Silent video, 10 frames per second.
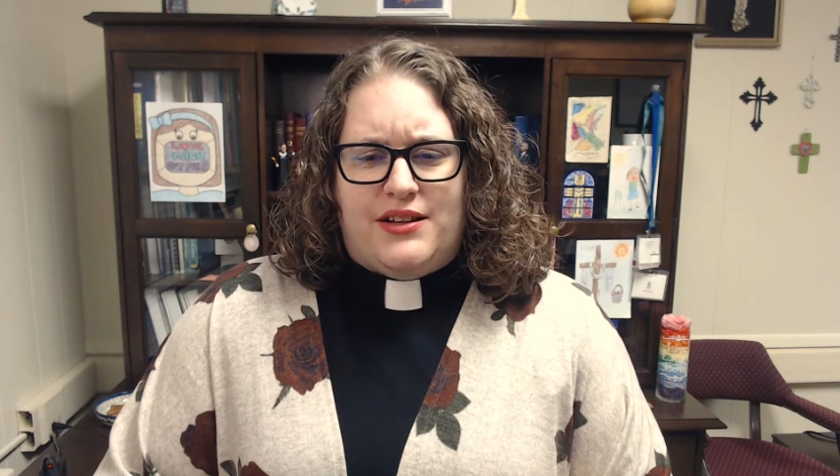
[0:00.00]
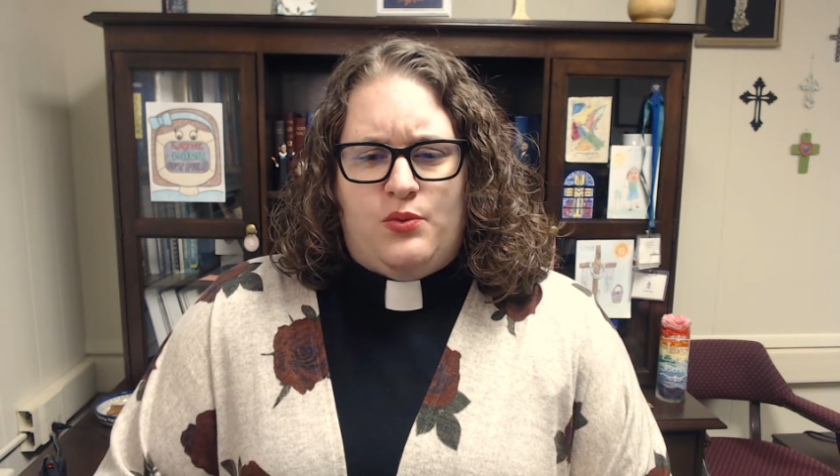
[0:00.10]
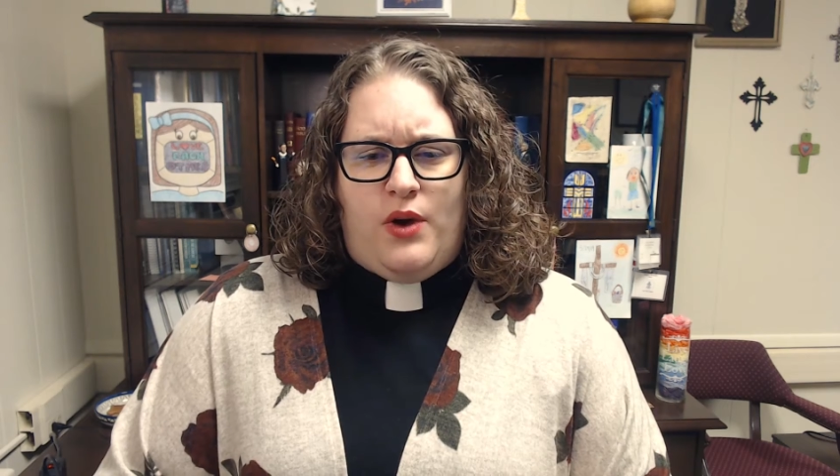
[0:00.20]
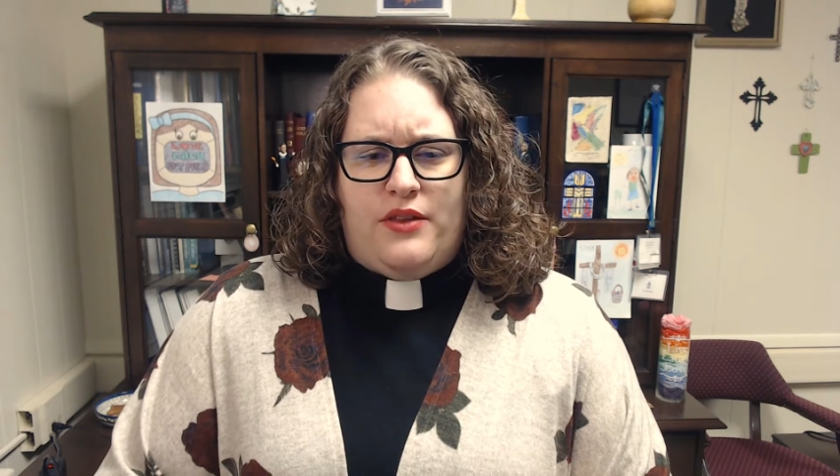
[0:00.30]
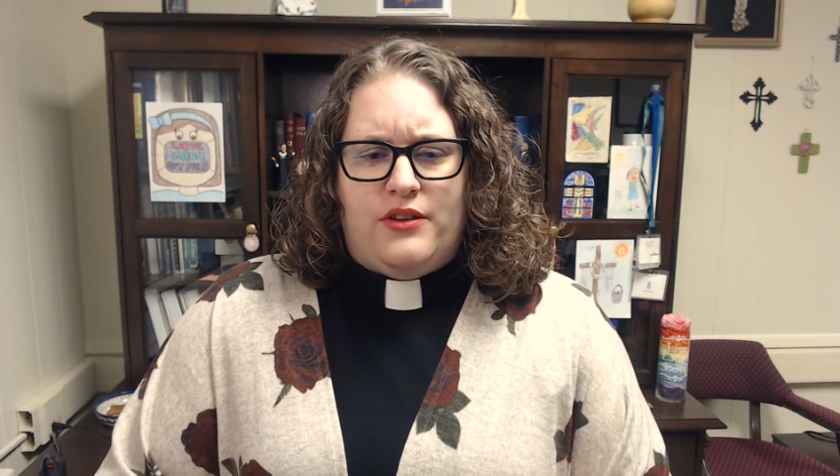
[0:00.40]

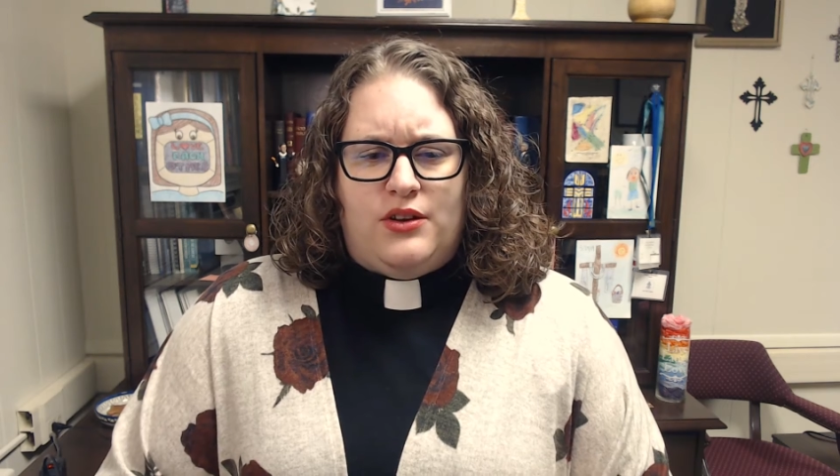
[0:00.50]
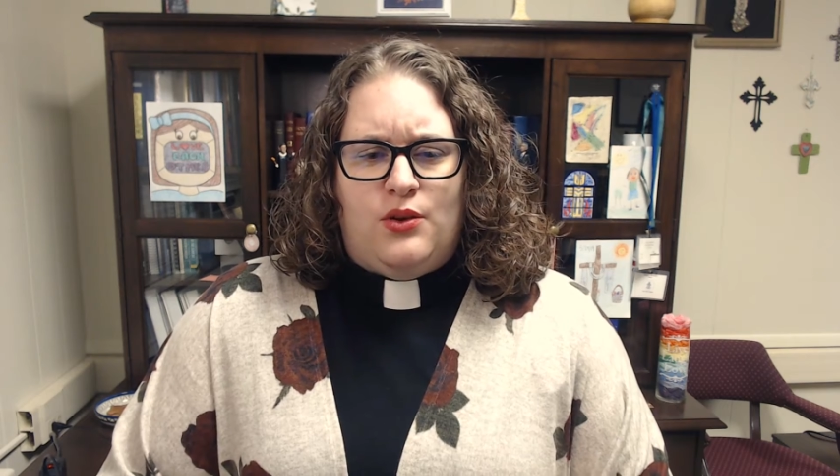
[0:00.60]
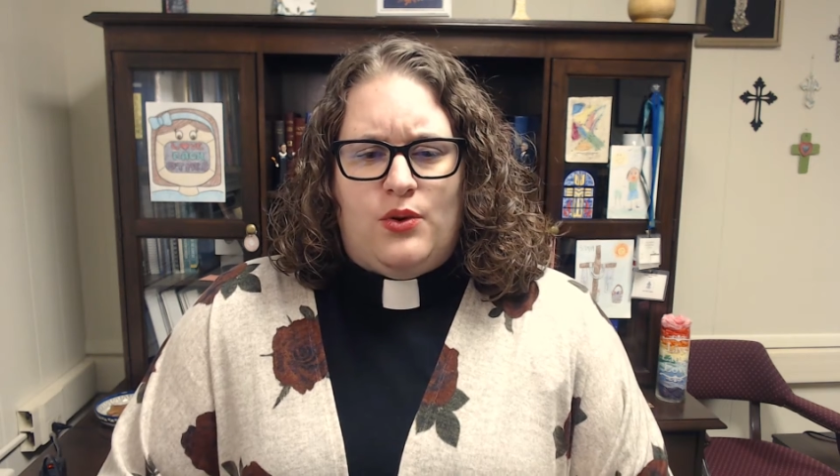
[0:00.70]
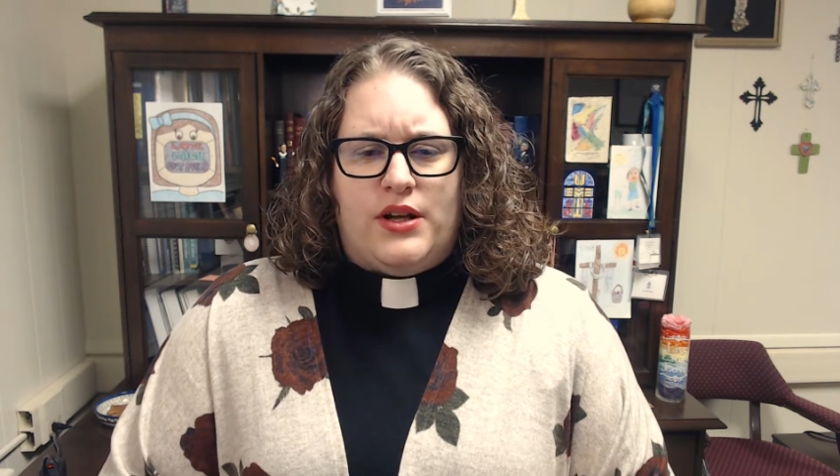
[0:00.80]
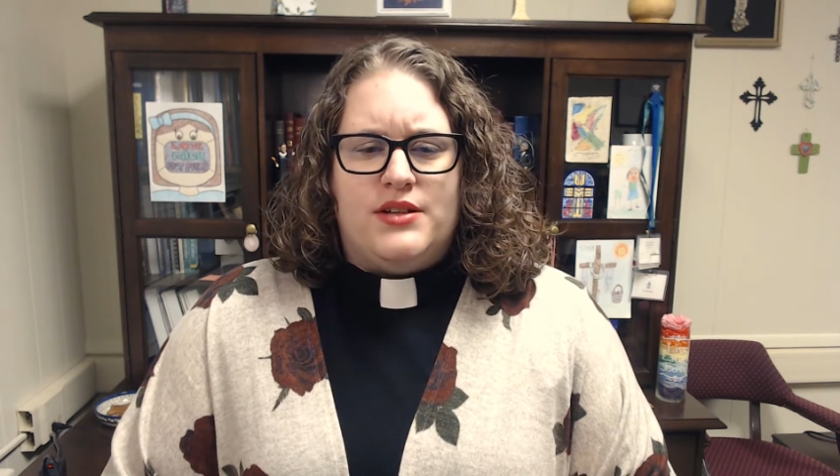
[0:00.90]
what the
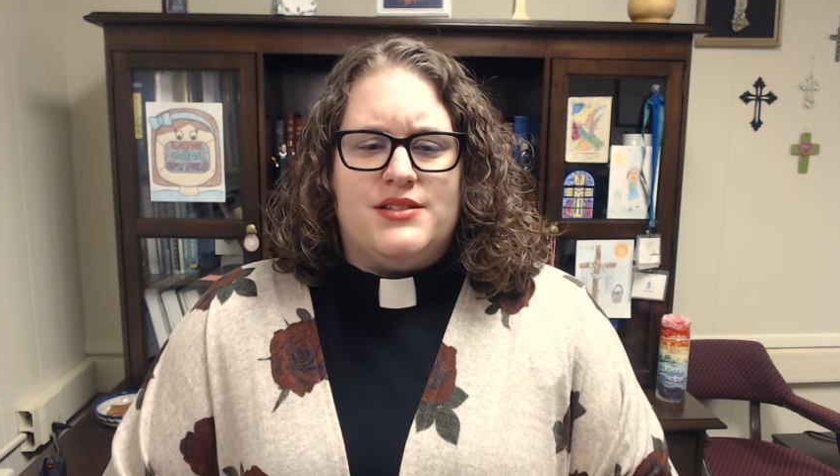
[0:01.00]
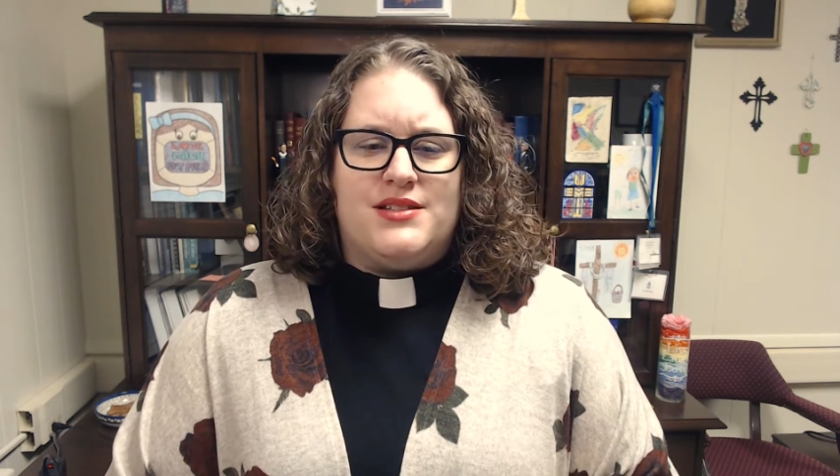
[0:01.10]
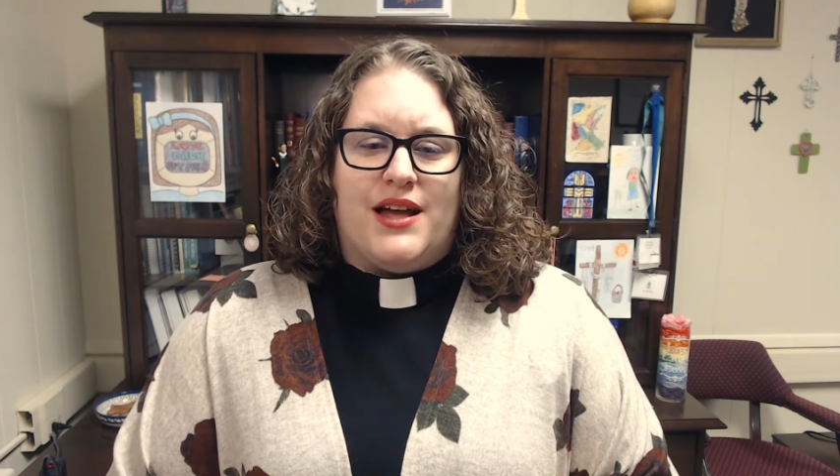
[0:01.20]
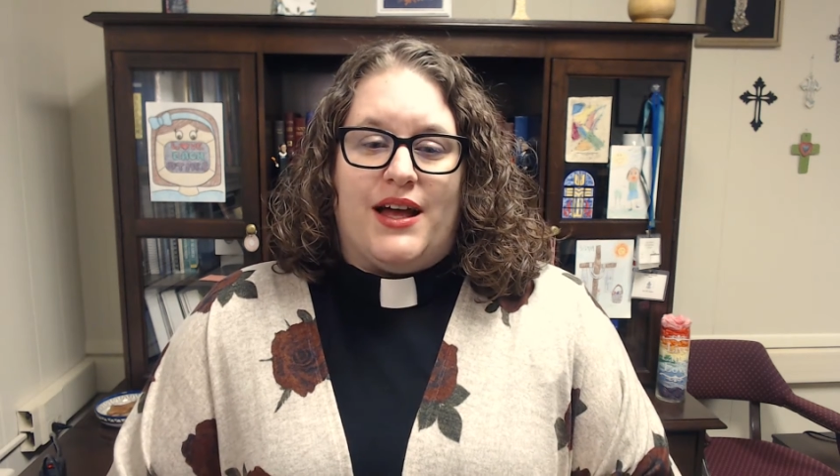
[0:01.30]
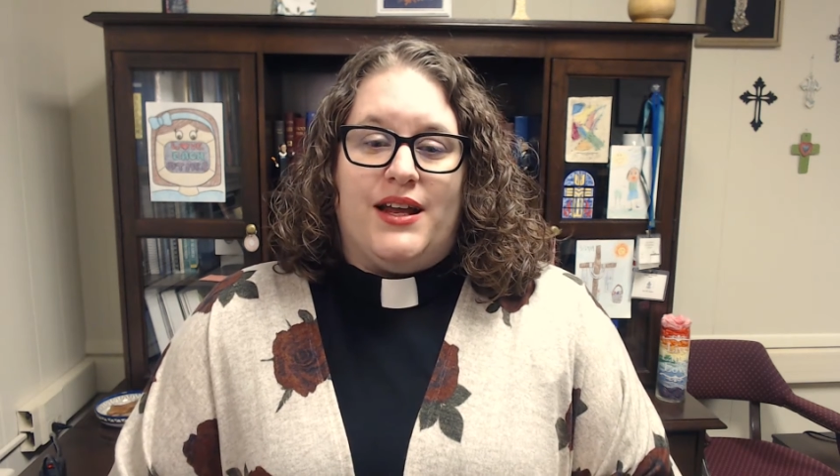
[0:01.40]
Lord
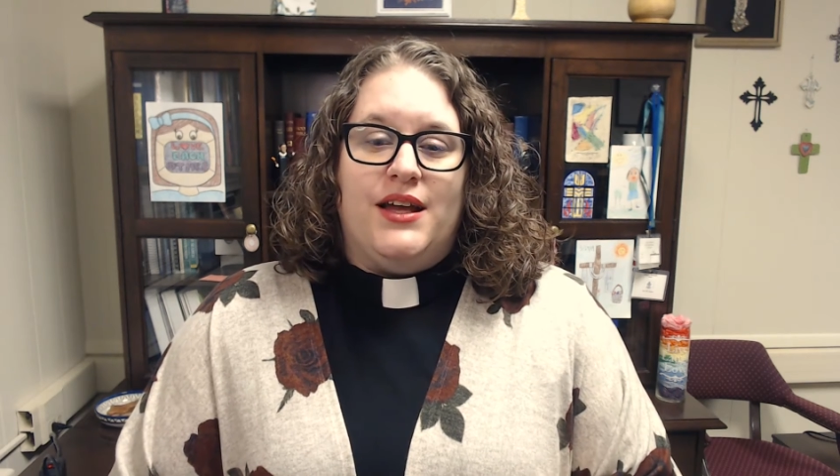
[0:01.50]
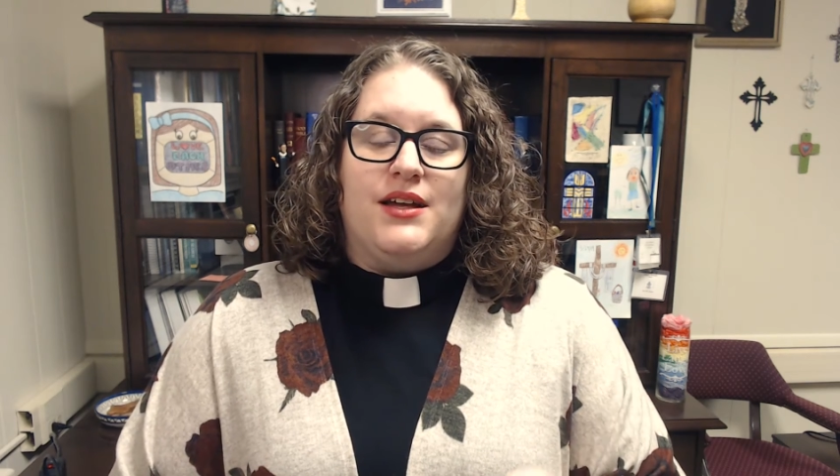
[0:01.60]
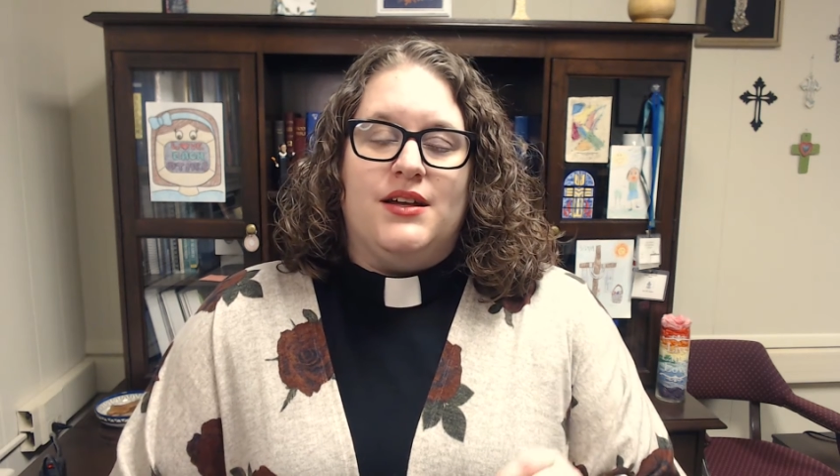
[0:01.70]
said,